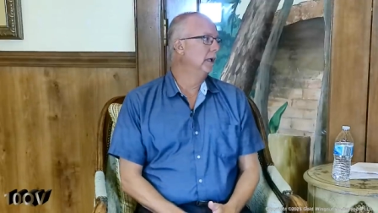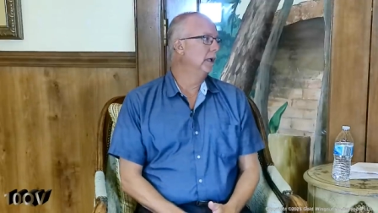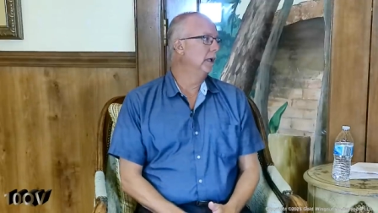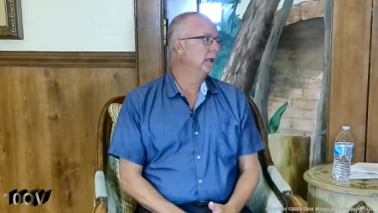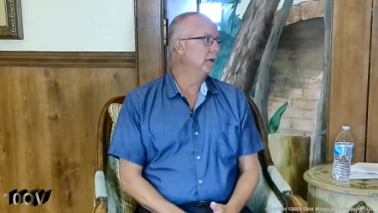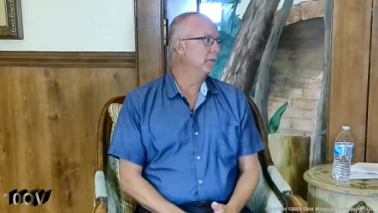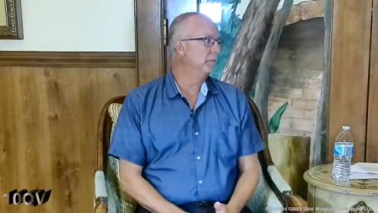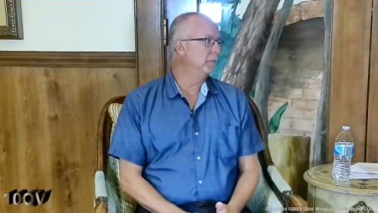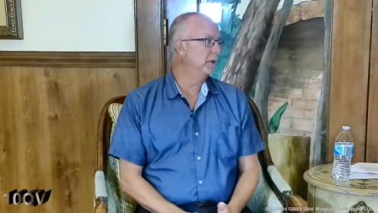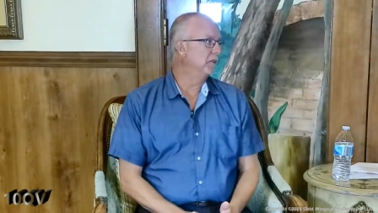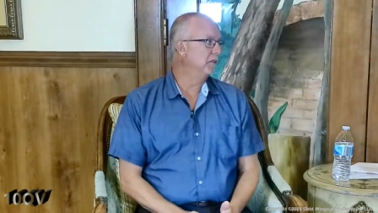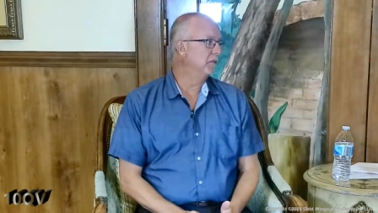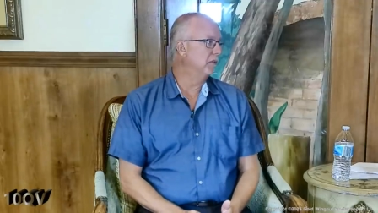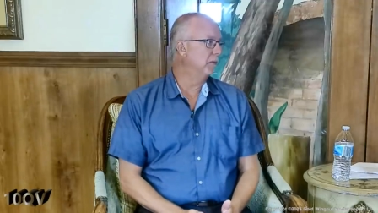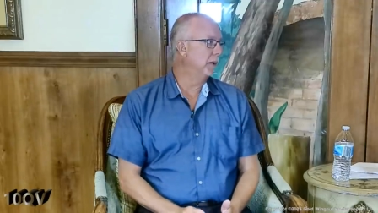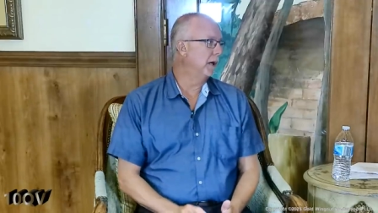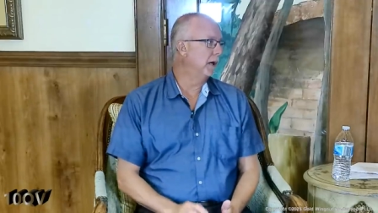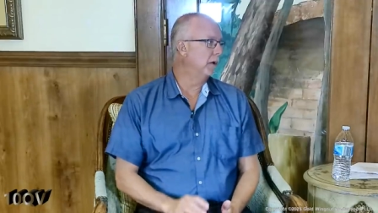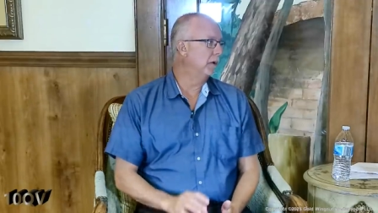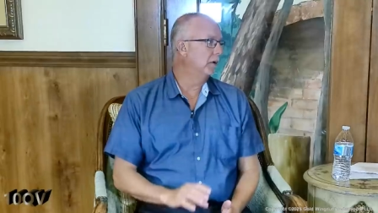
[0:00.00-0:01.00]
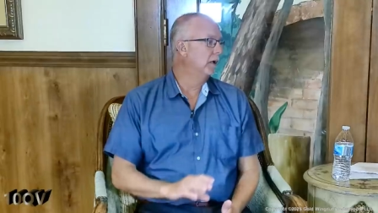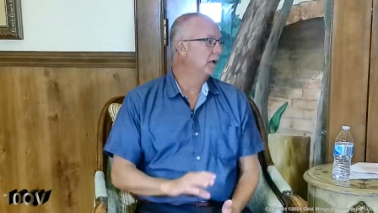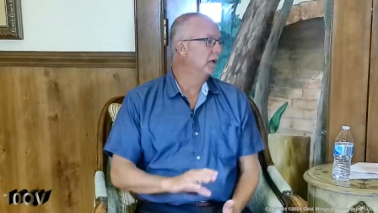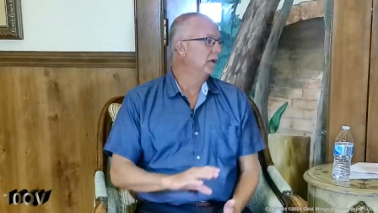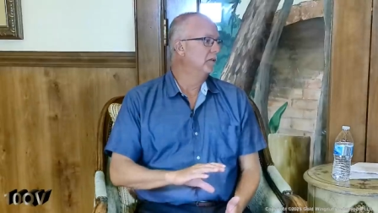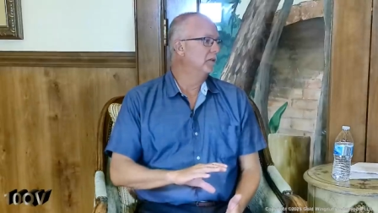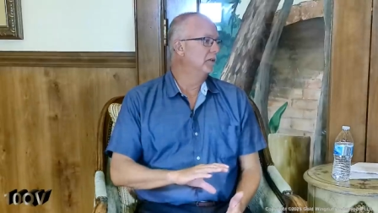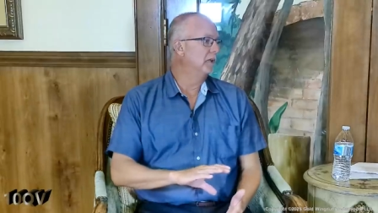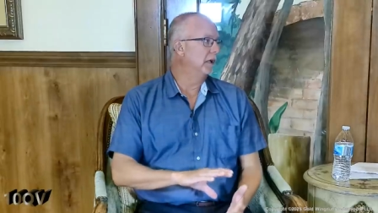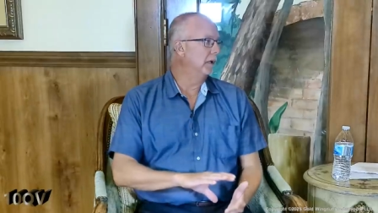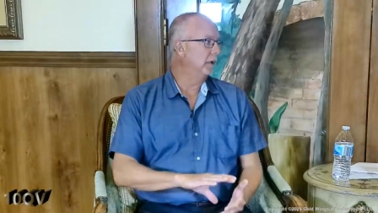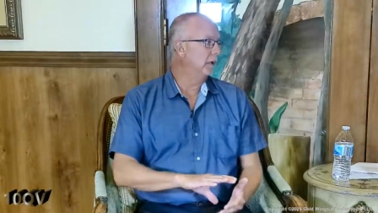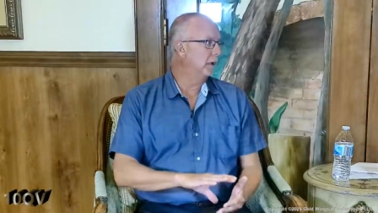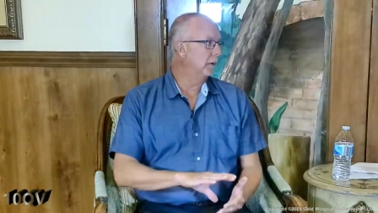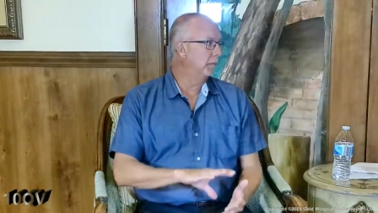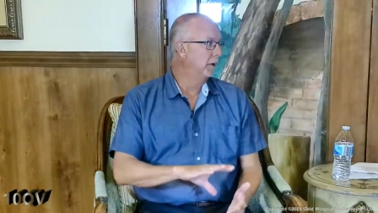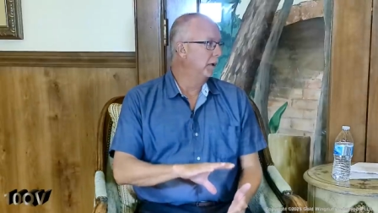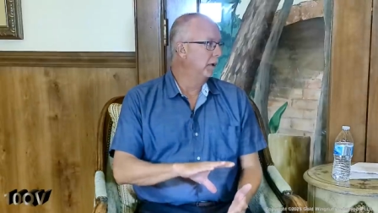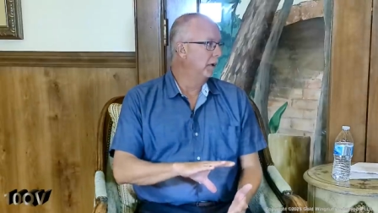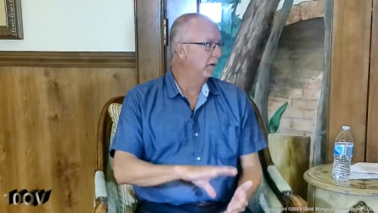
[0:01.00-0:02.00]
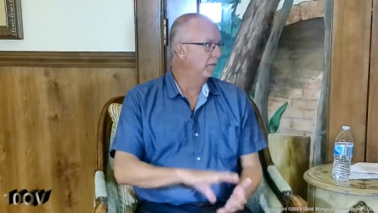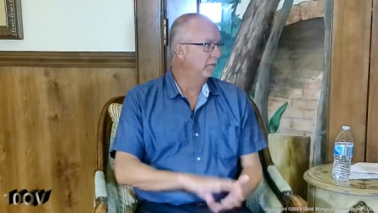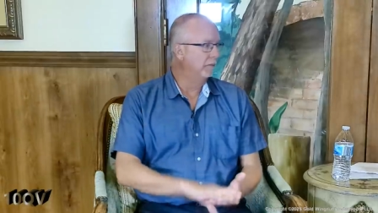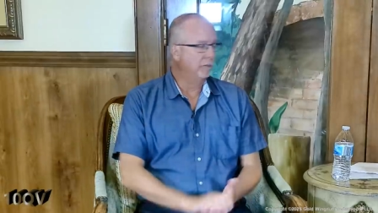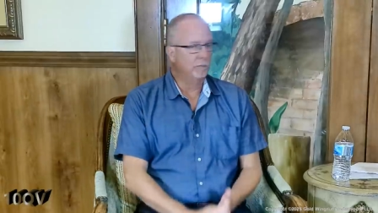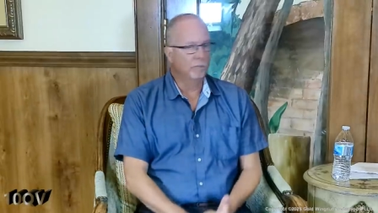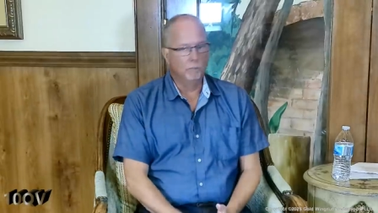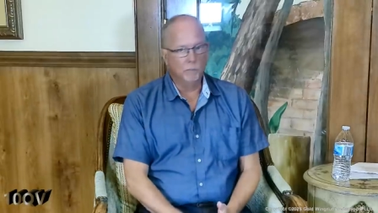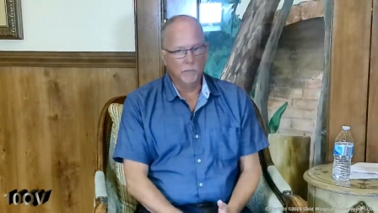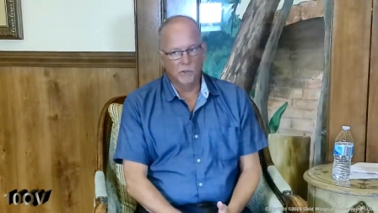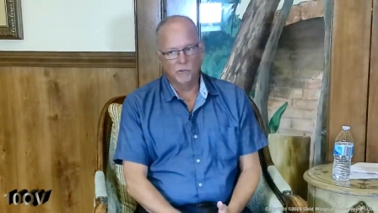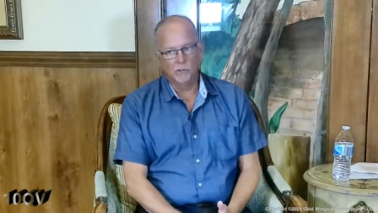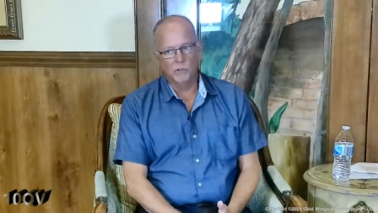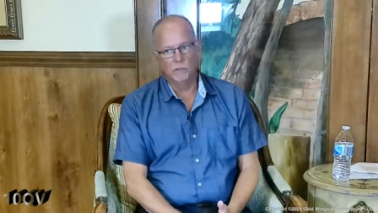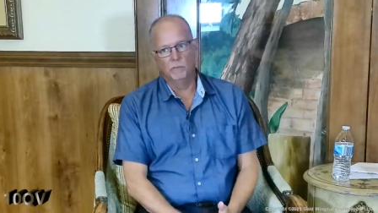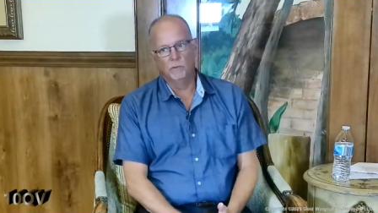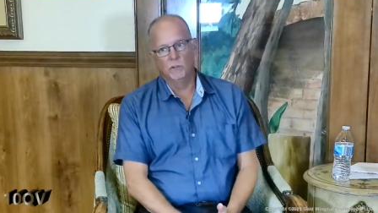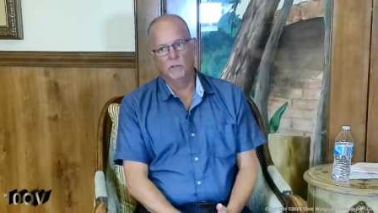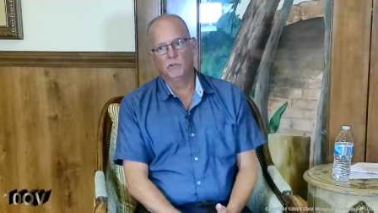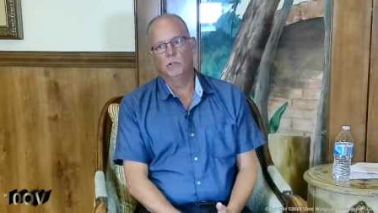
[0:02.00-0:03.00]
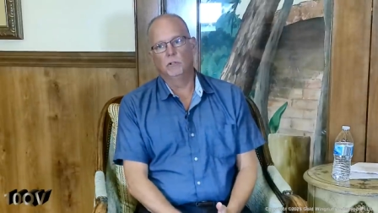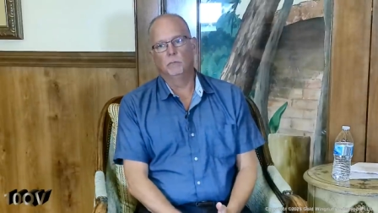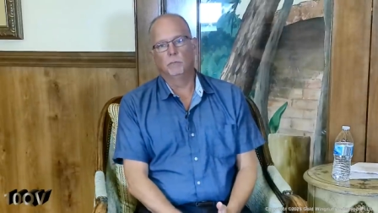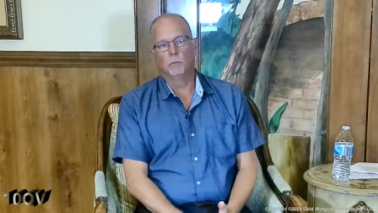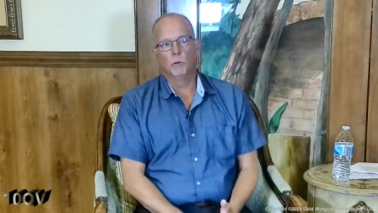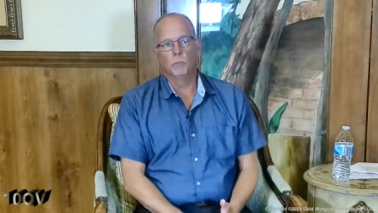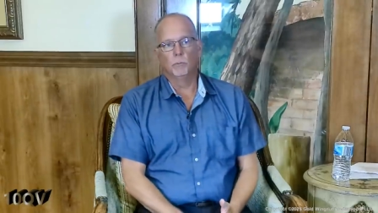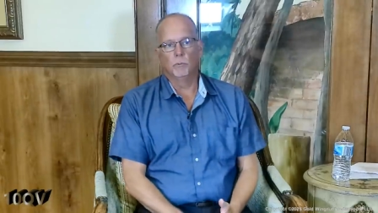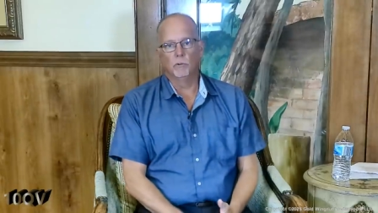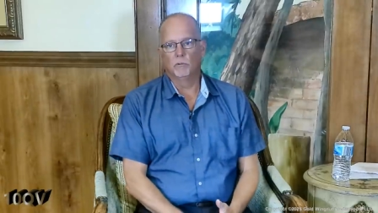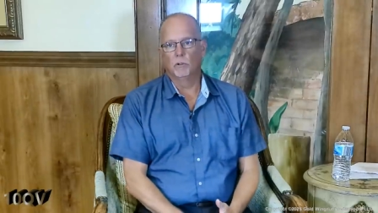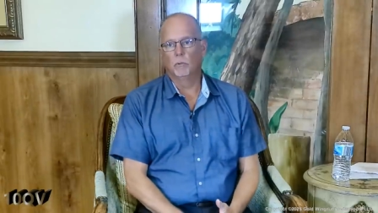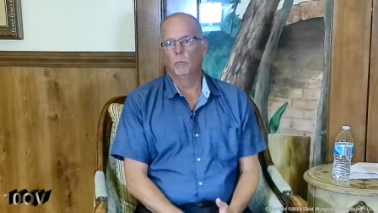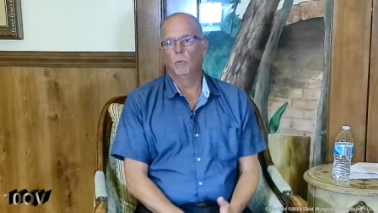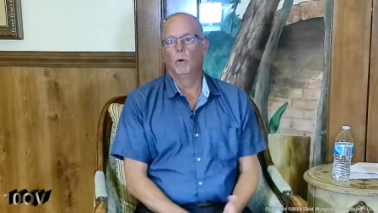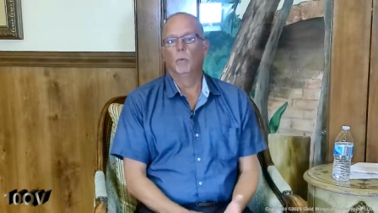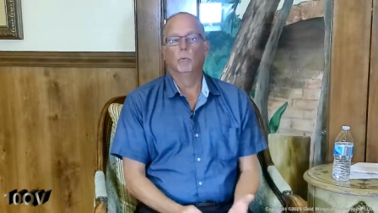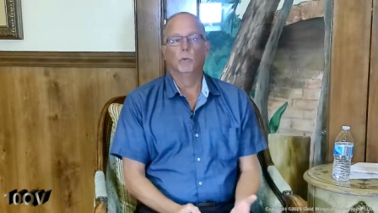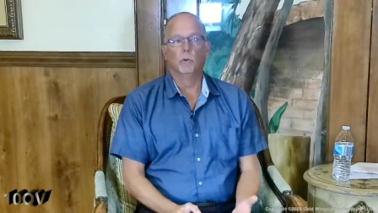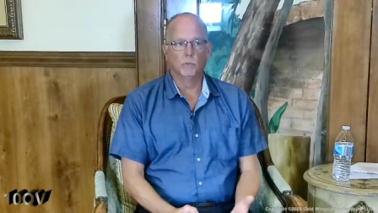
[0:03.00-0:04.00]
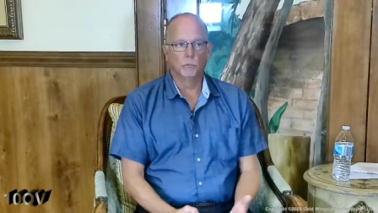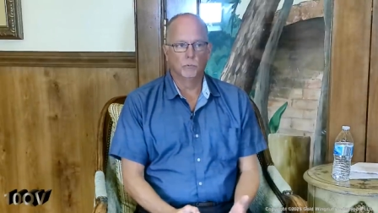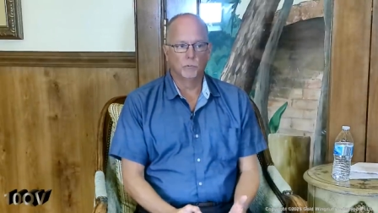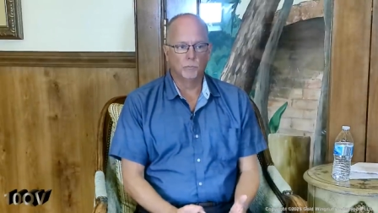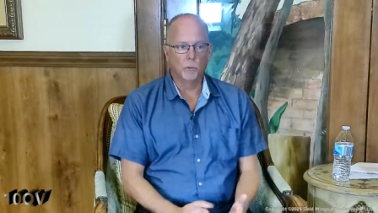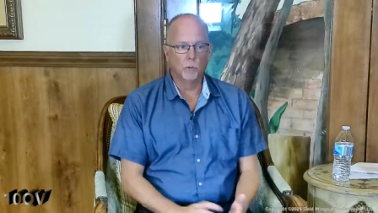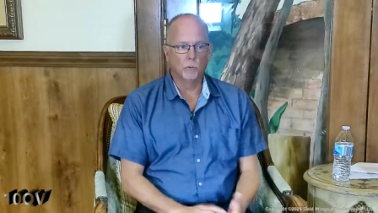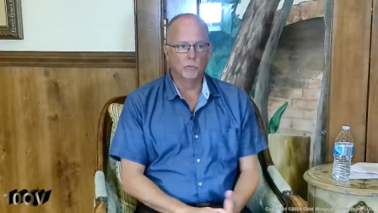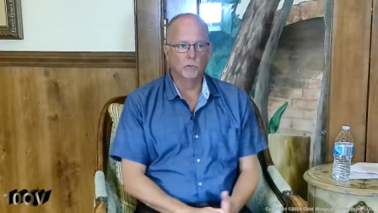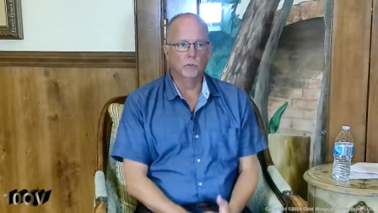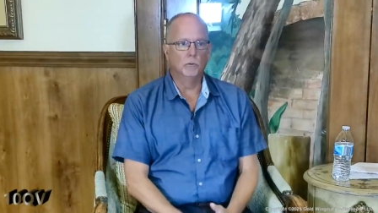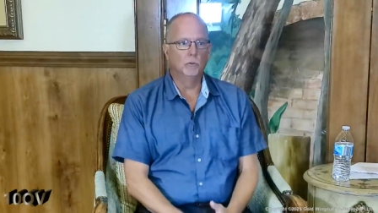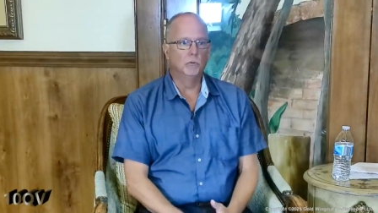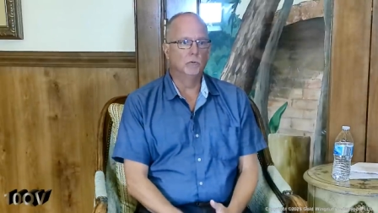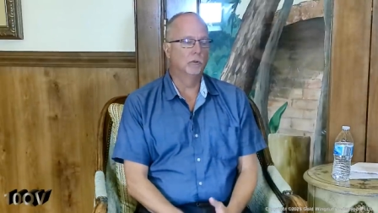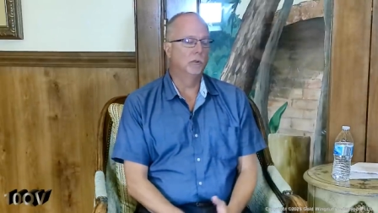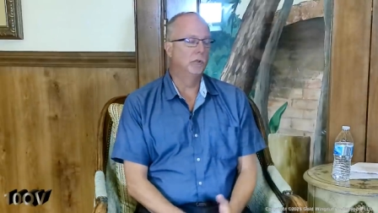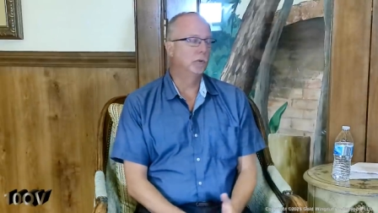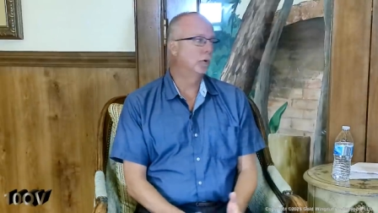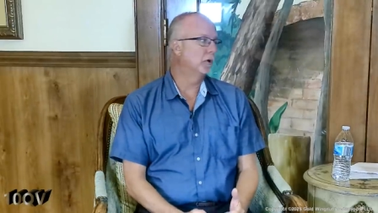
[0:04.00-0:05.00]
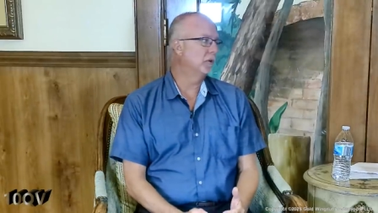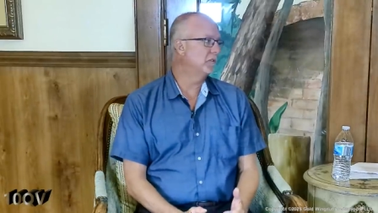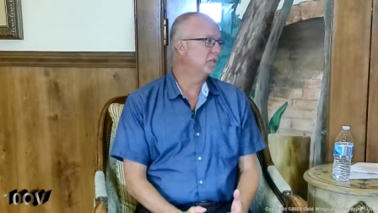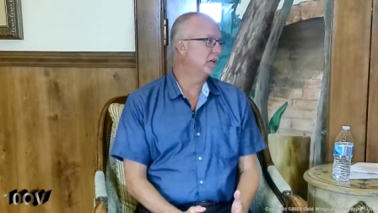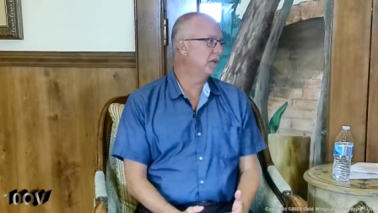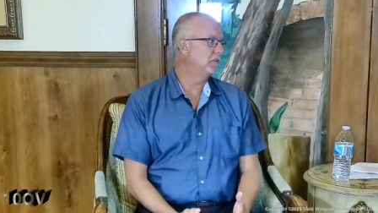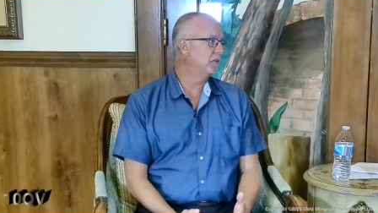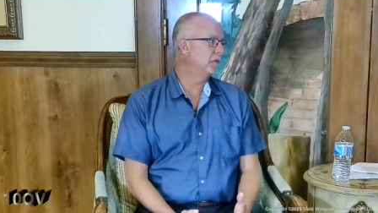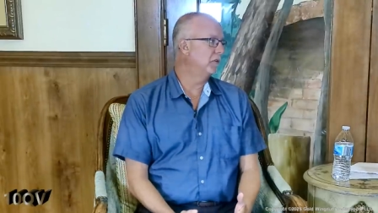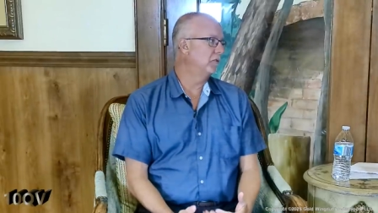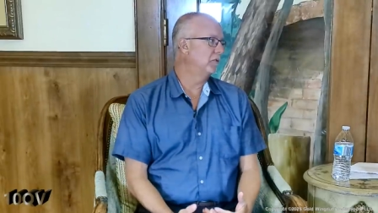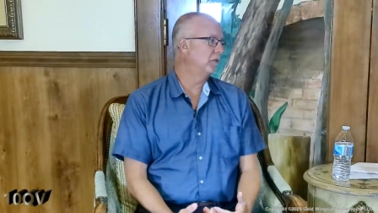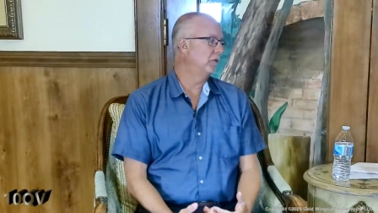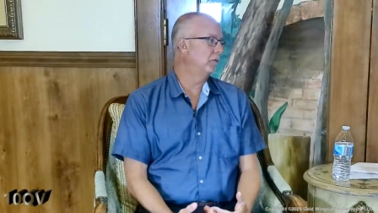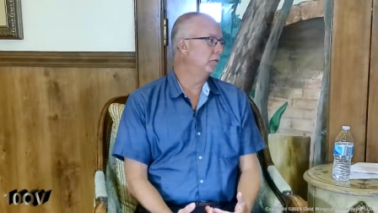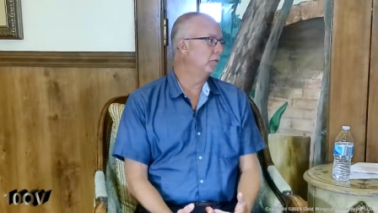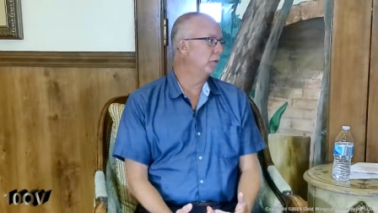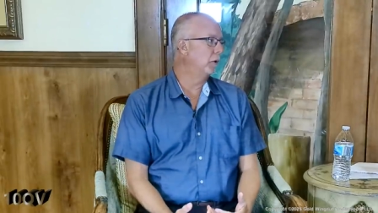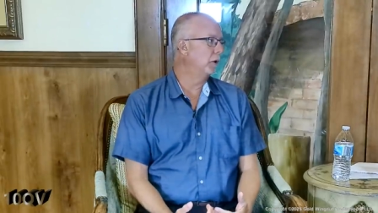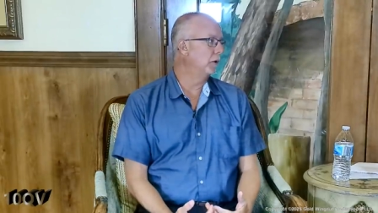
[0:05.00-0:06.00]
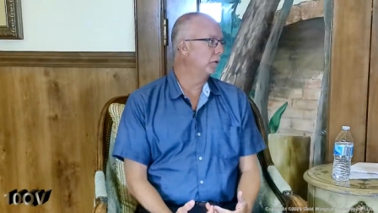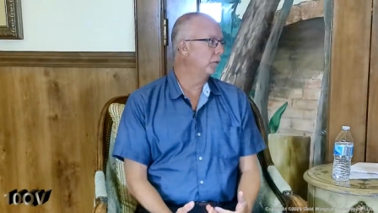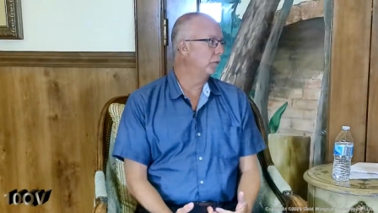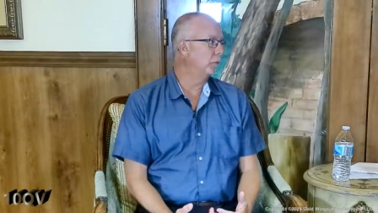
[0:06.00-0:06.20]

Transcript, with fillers: It means about setting up a mission, vision, and purpose on what we're supposed to do. So the organization doesn't run